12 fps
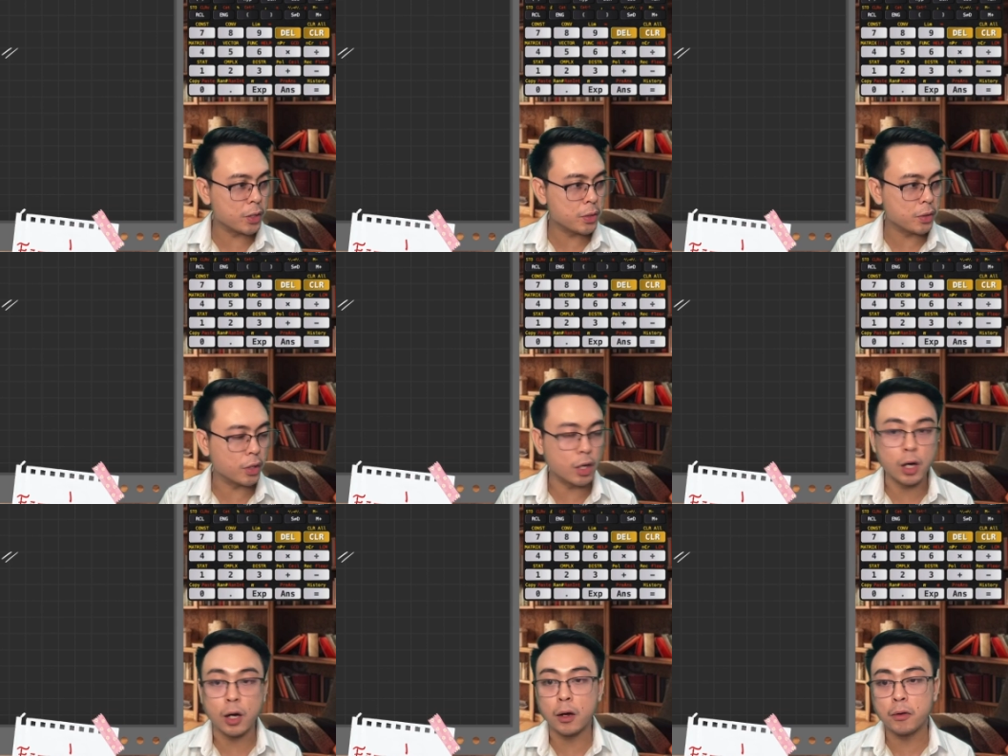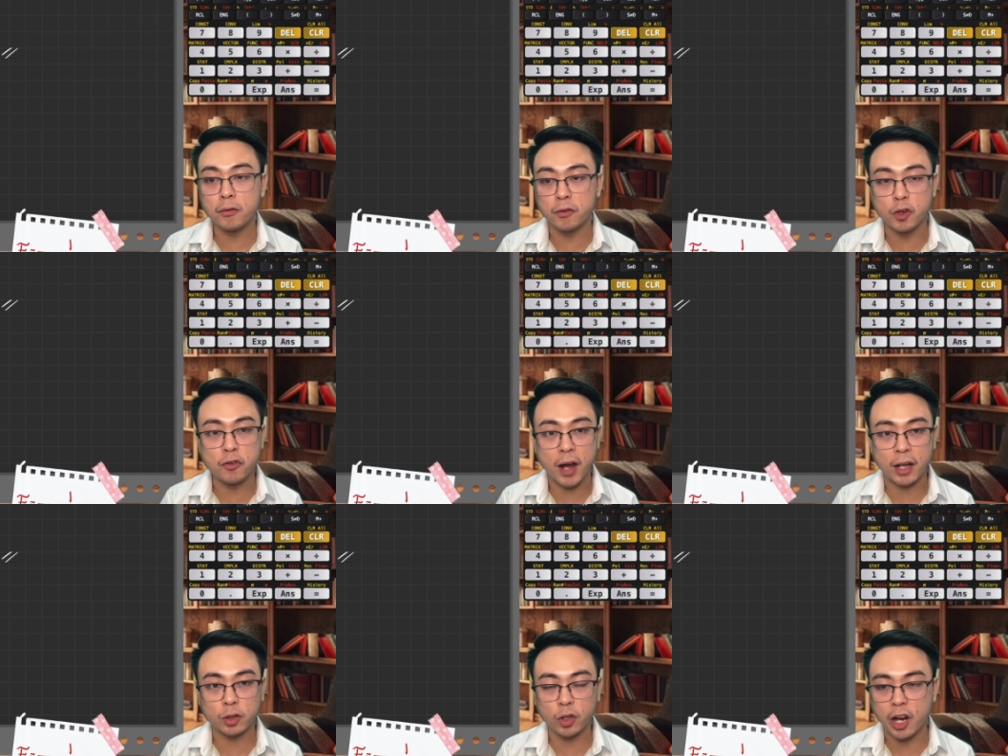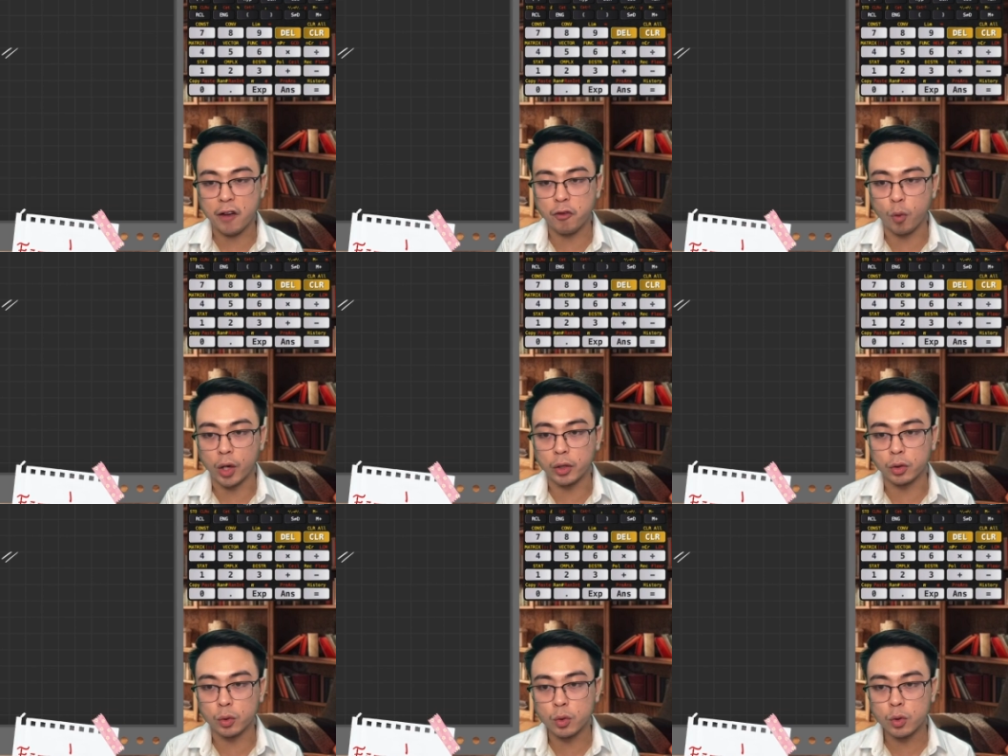the view factor
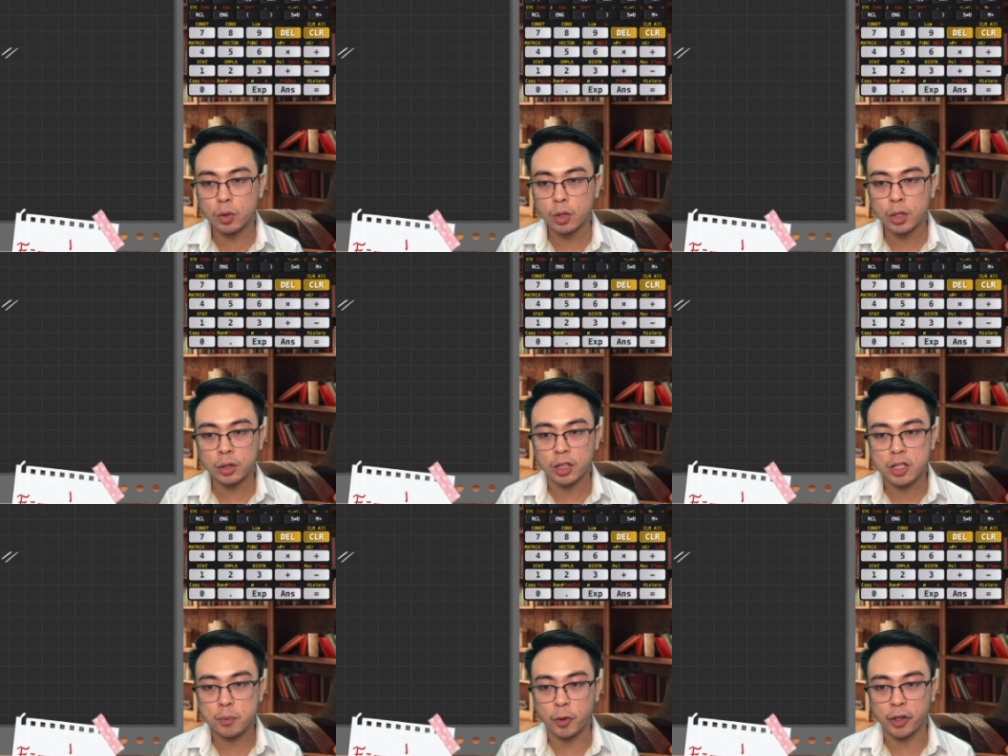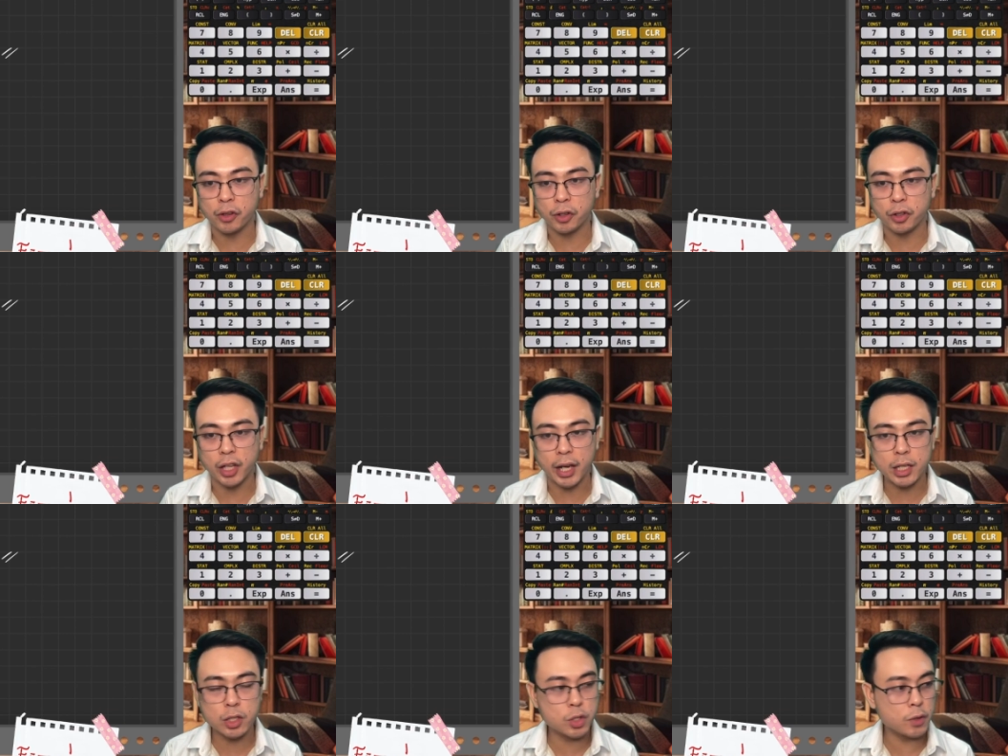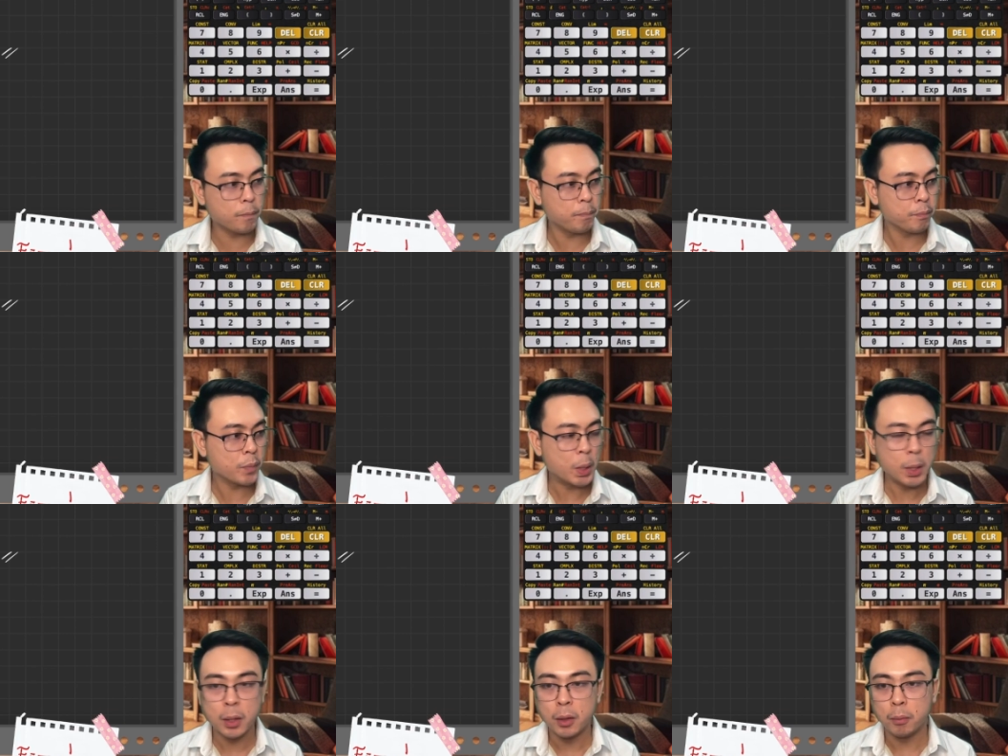F12, that's 0.38,
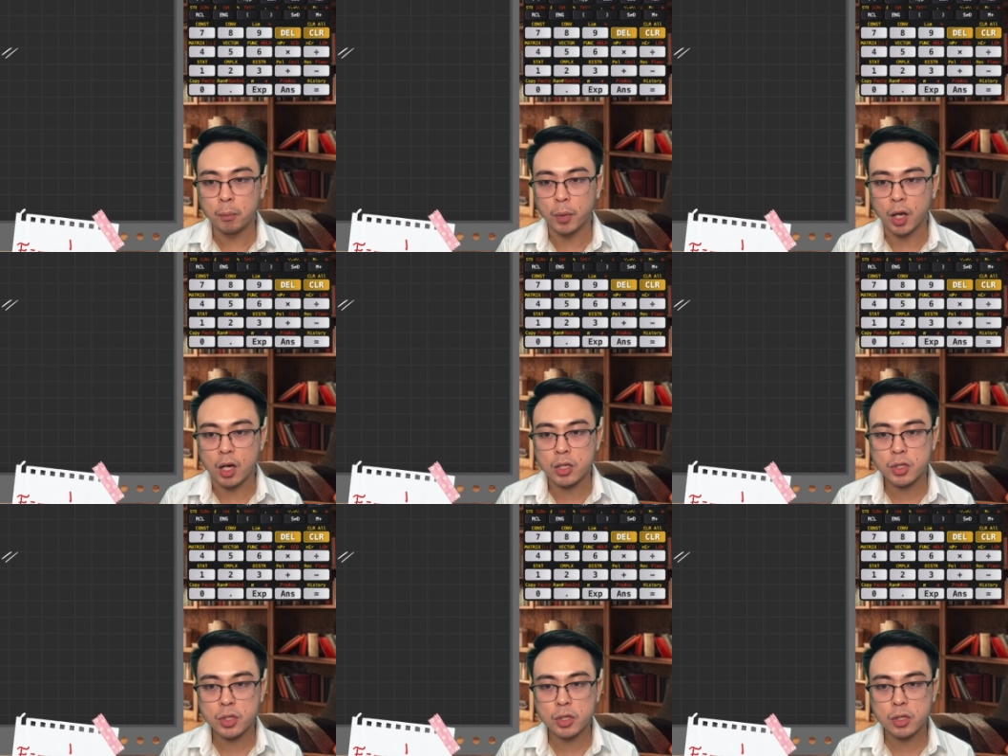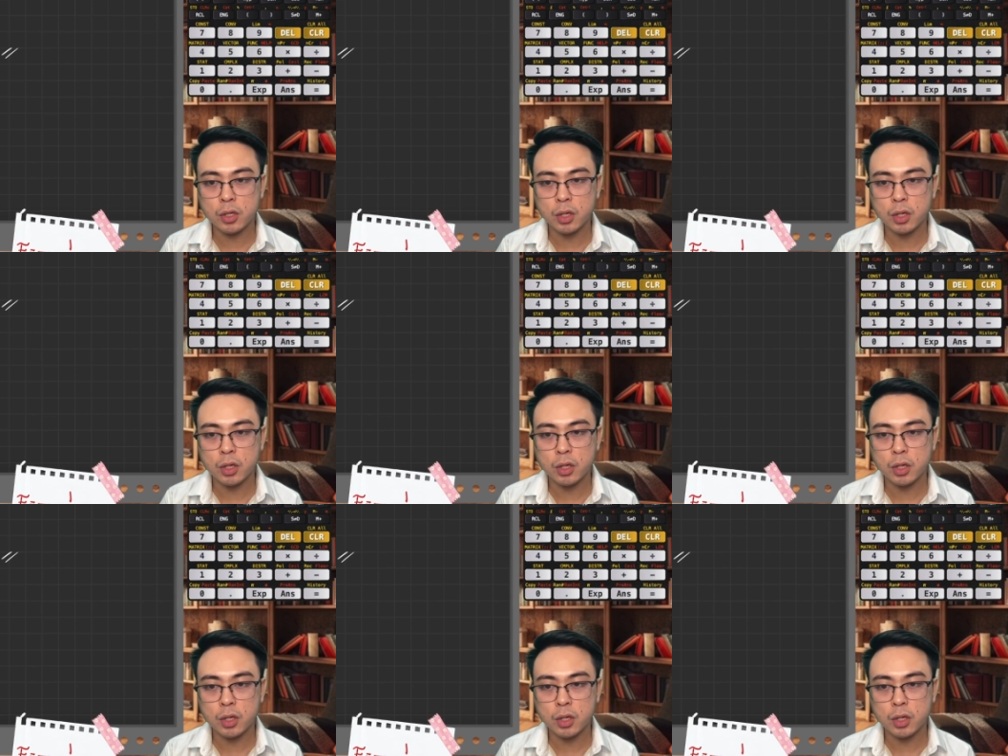plus